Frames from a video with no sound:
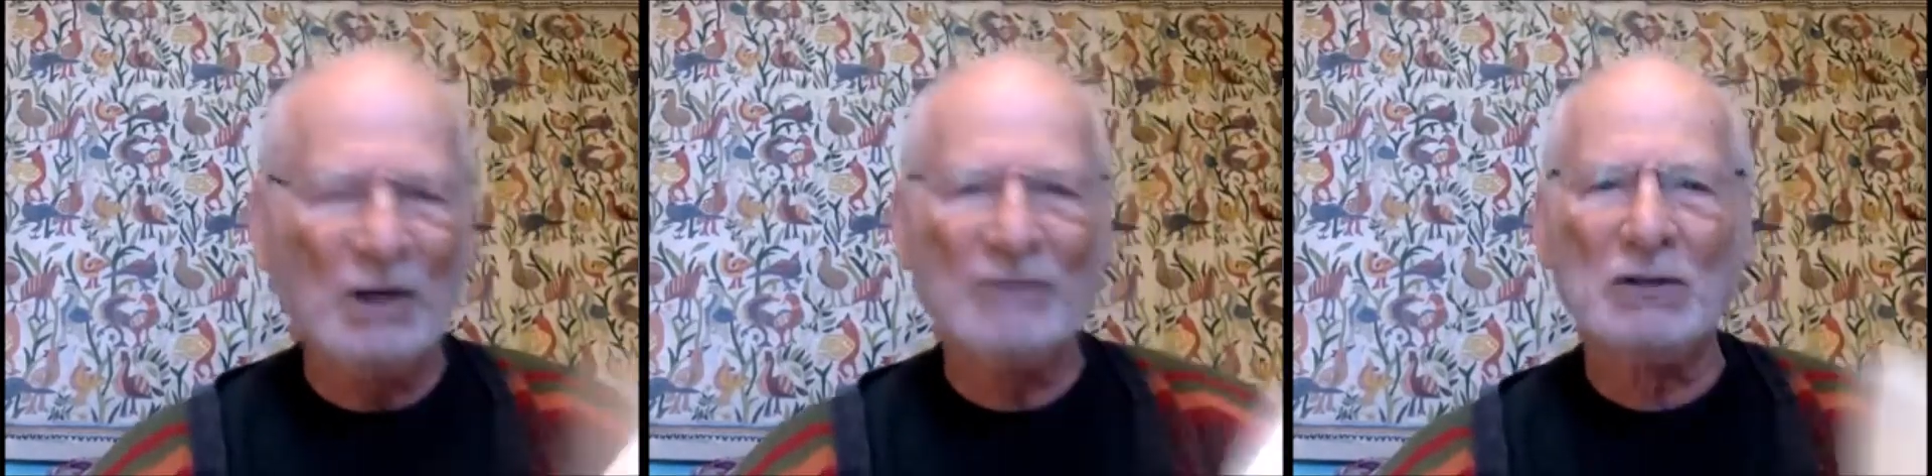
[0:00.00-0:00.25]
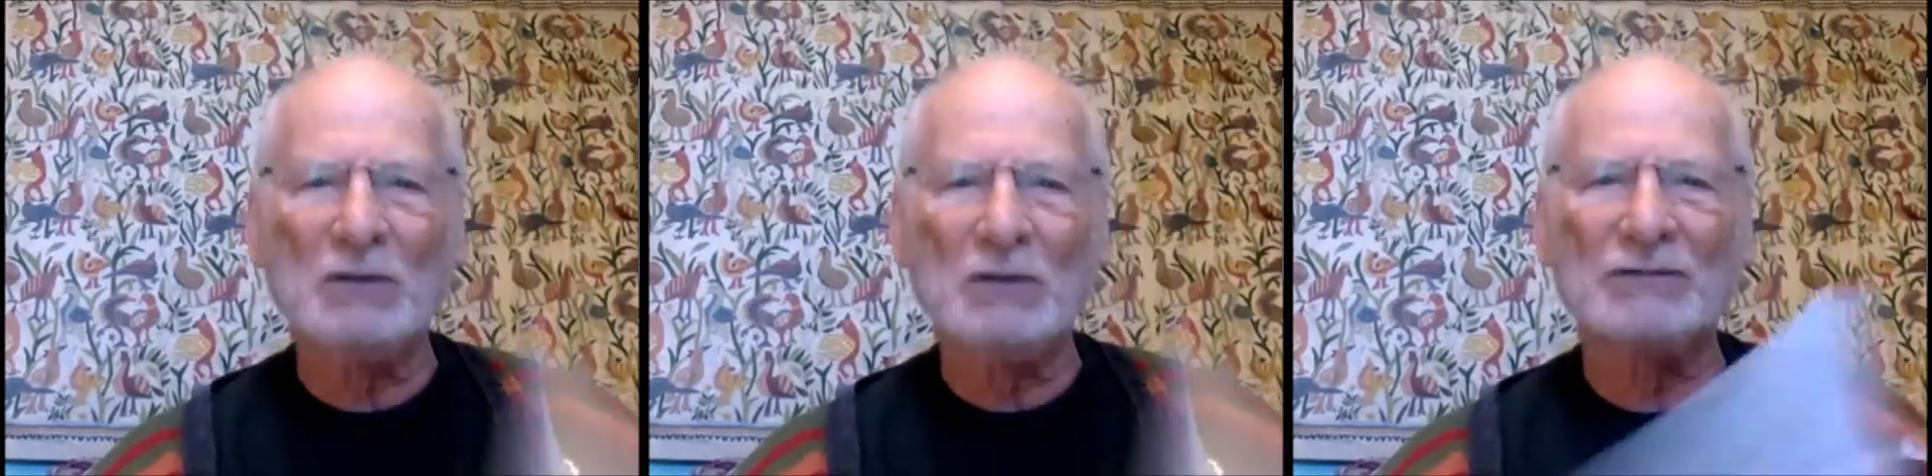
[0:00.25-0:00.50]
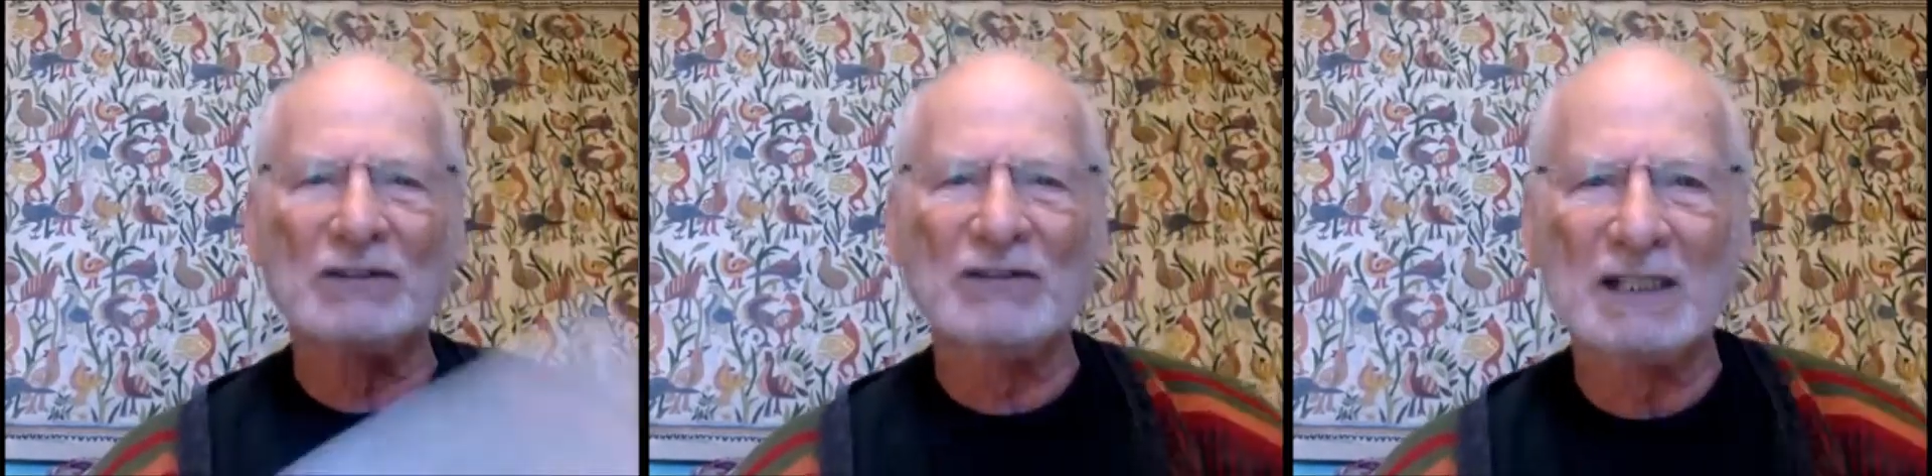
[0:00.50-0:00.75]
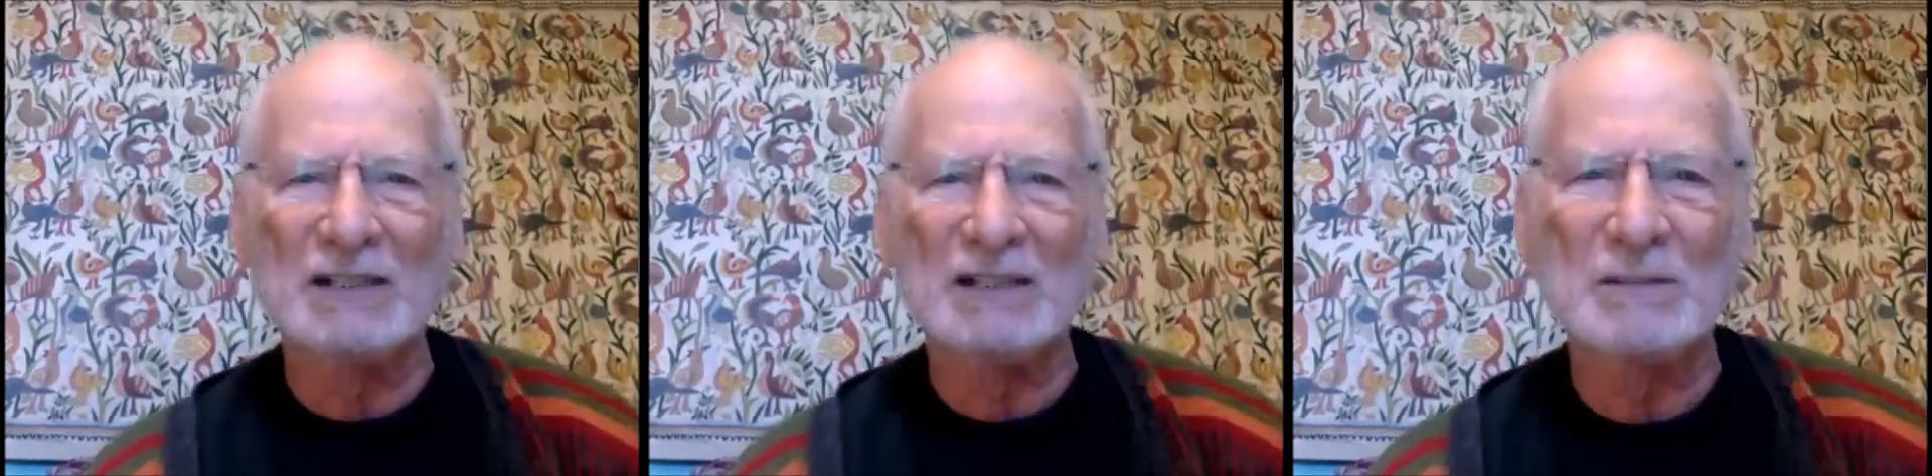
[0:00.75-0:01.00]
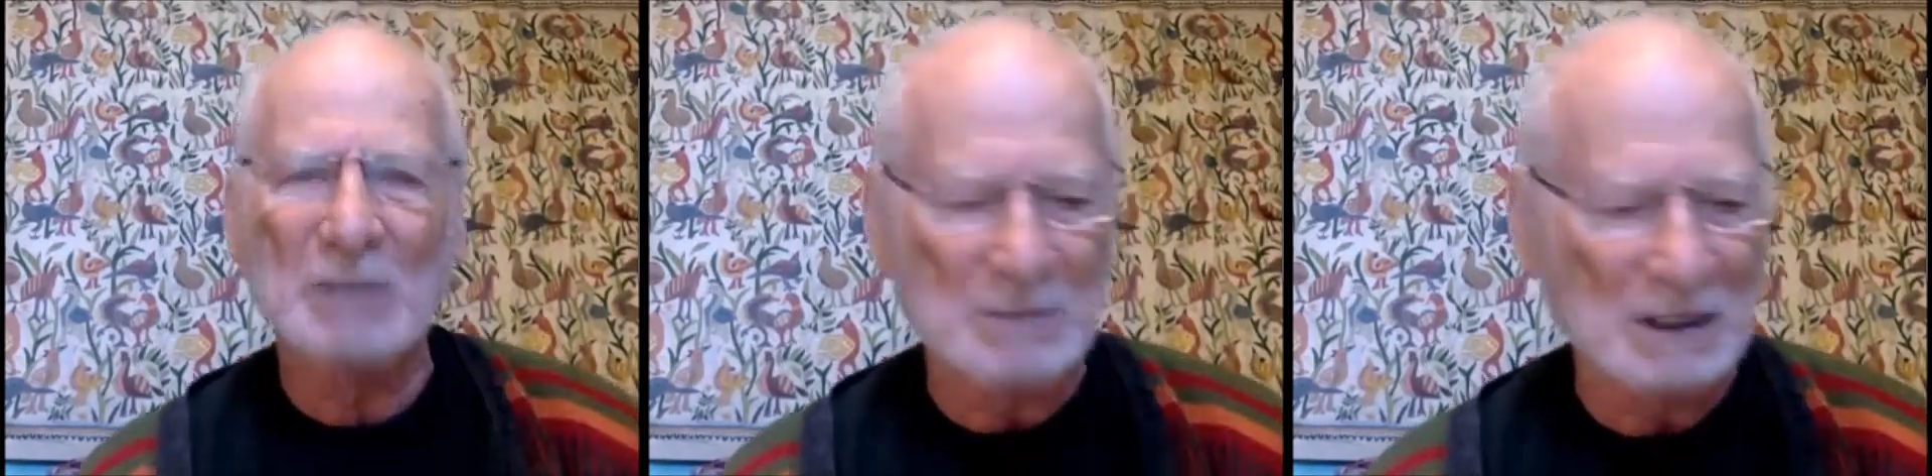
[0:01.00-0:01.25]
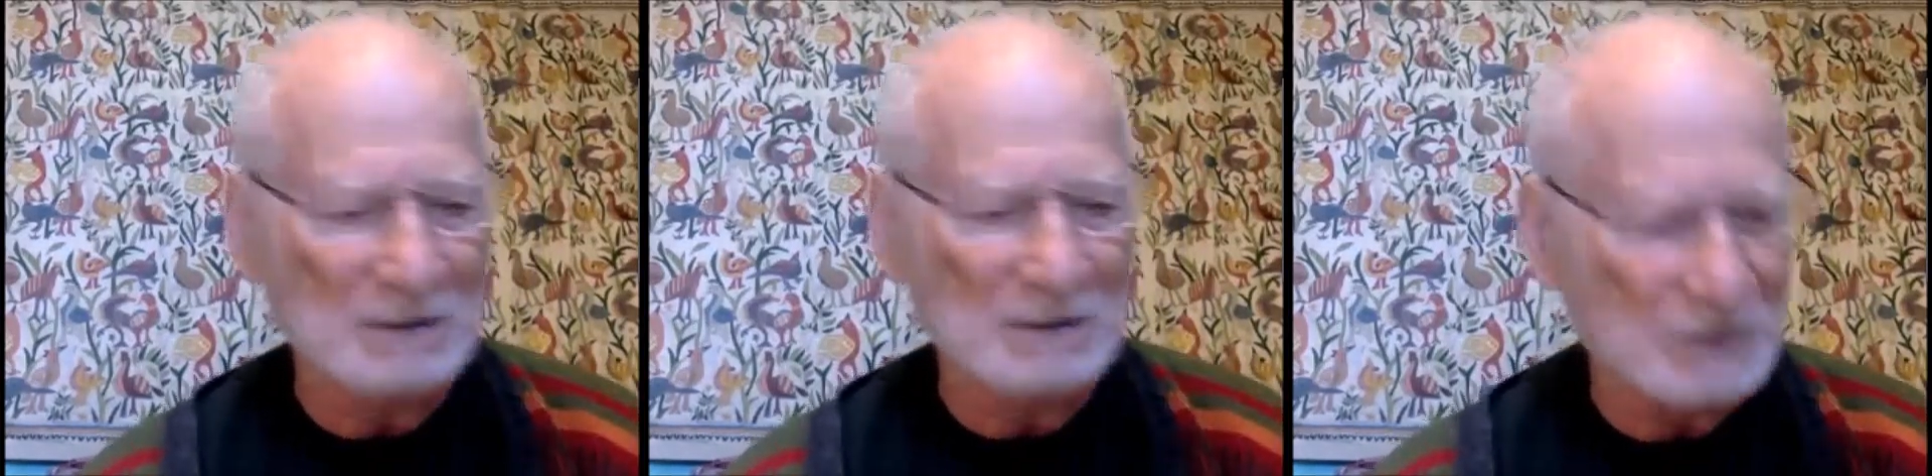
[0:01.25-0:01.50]
a few of the things
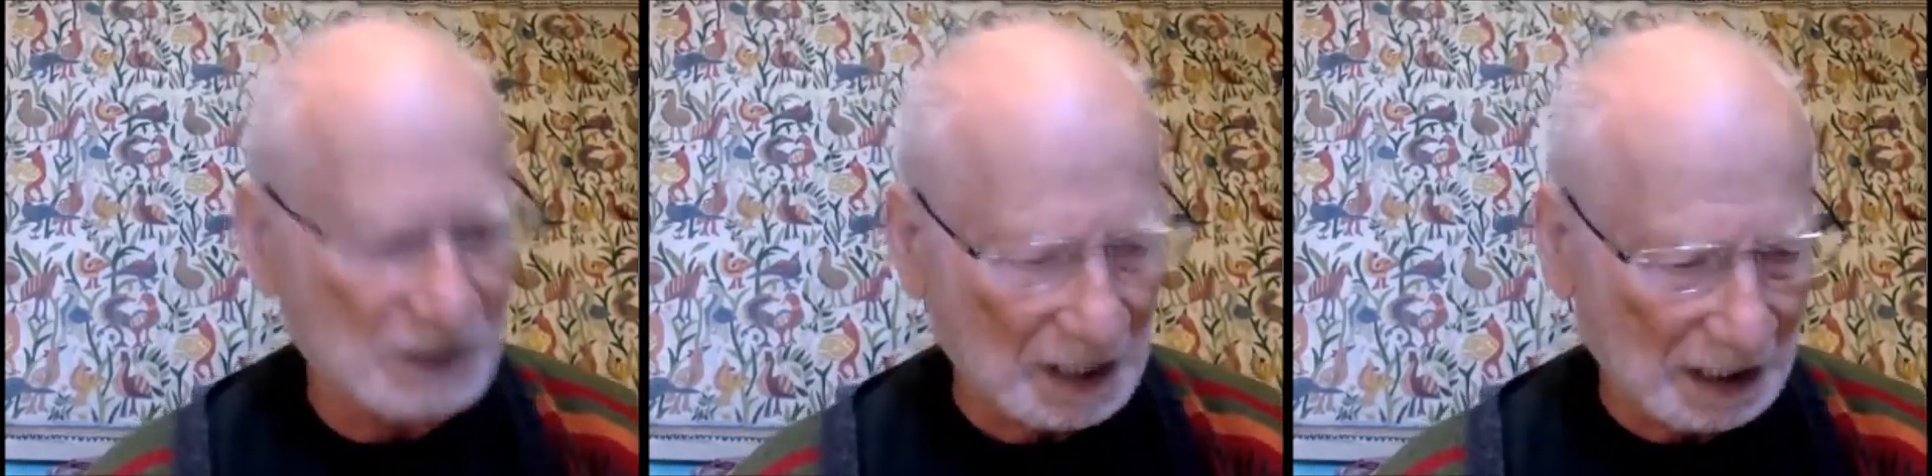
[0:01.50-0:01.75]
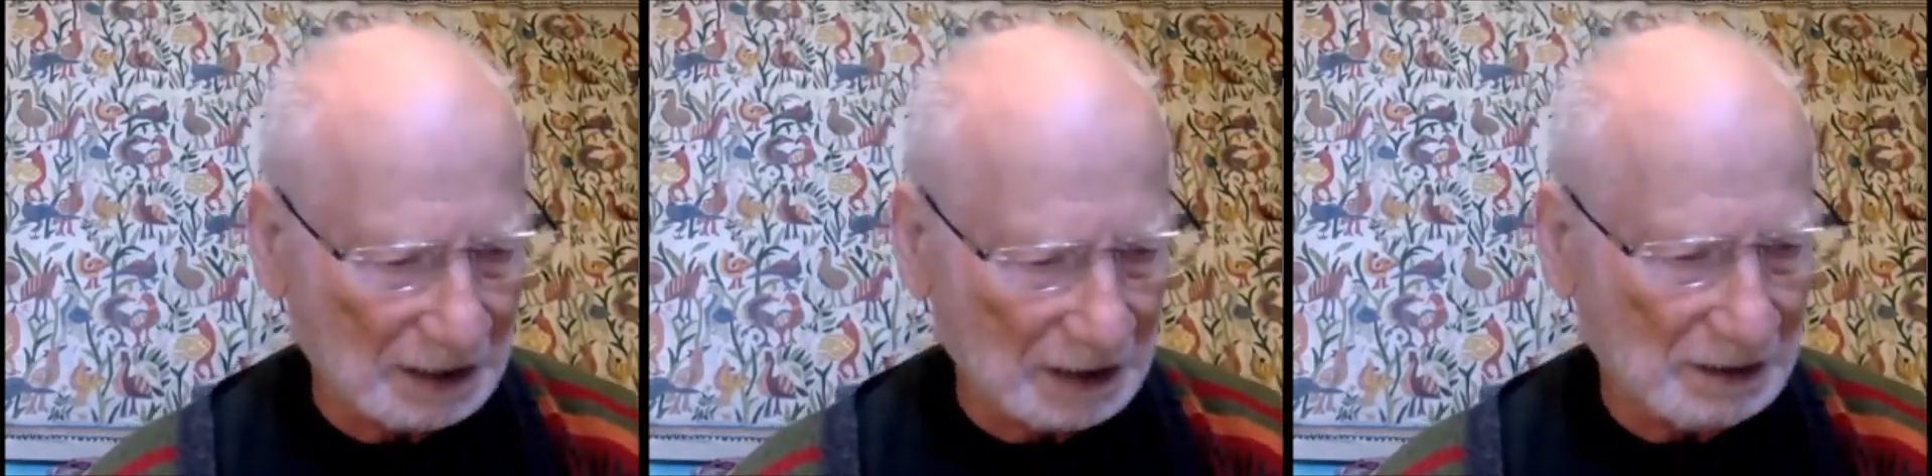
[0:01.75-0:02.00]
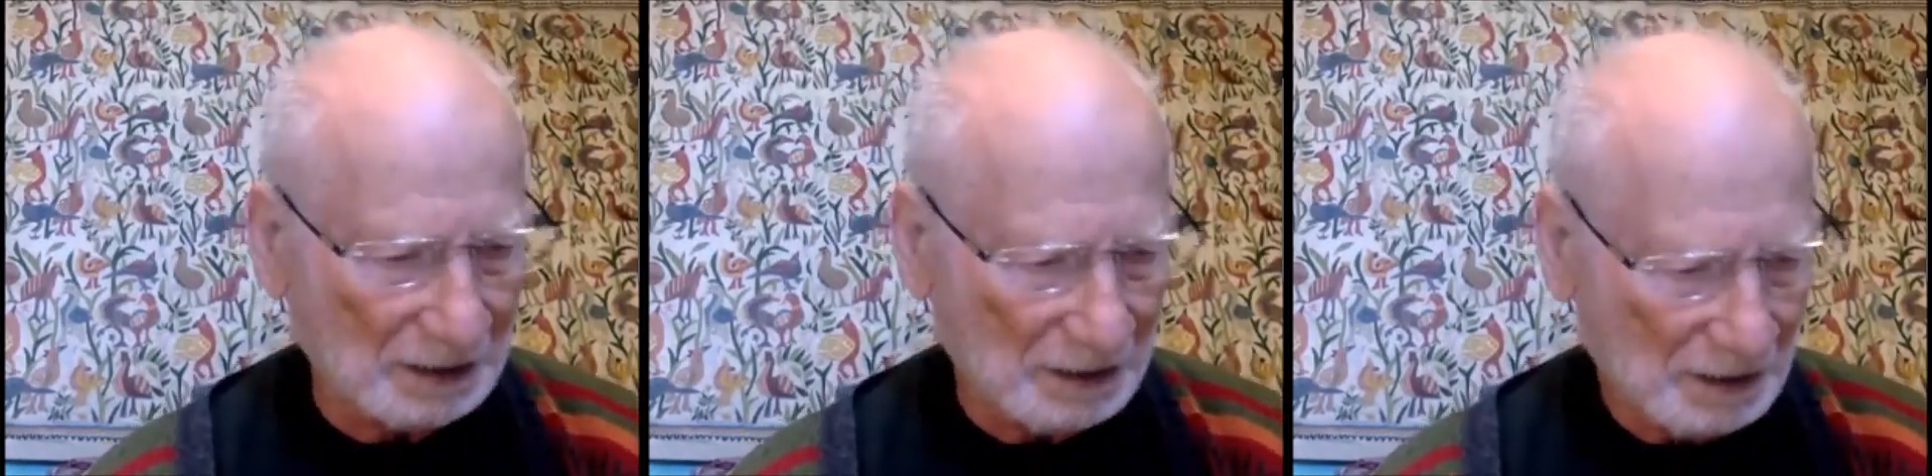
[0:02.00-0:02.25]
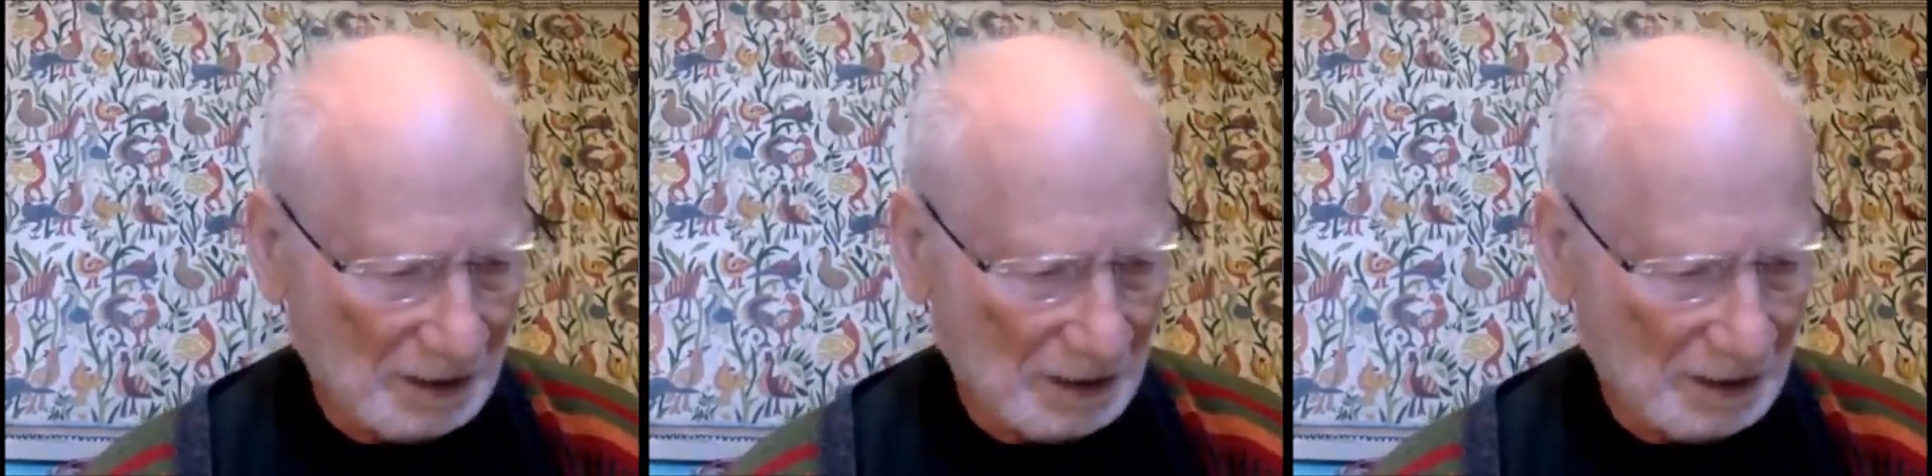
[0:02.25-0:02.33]
people have said.